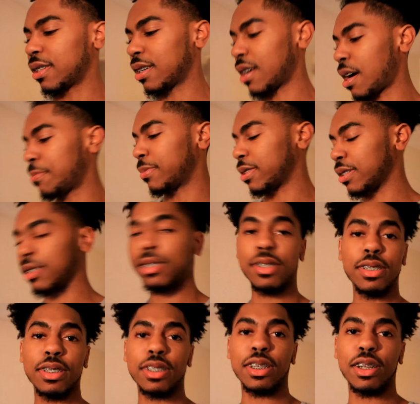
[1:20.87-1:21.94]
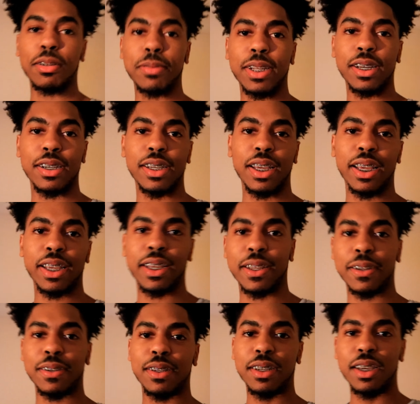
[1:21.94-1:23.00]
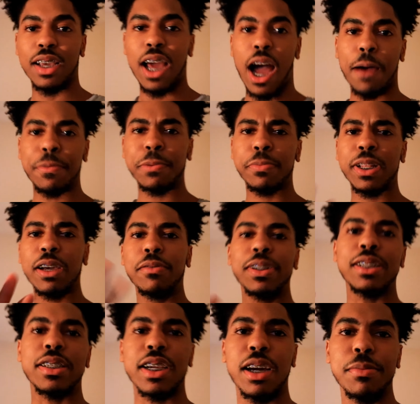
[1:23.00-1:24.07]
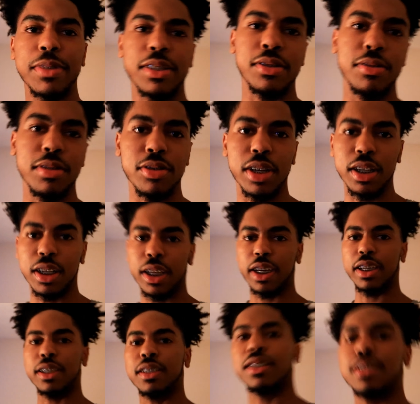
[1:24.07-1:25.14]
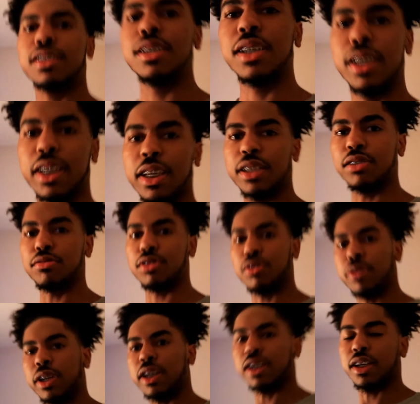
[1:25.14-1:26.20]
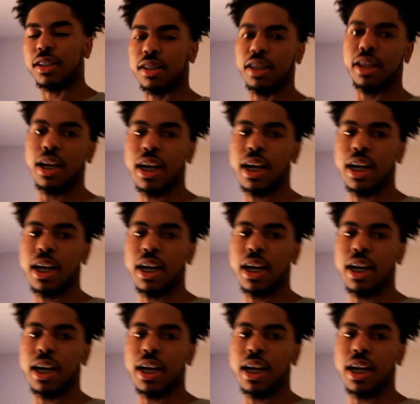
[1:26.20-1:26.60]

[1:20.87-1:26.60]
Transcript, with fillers: I'm going to shut up now. And I've been playing with this camera, too, trying to, like, get used to it and everything.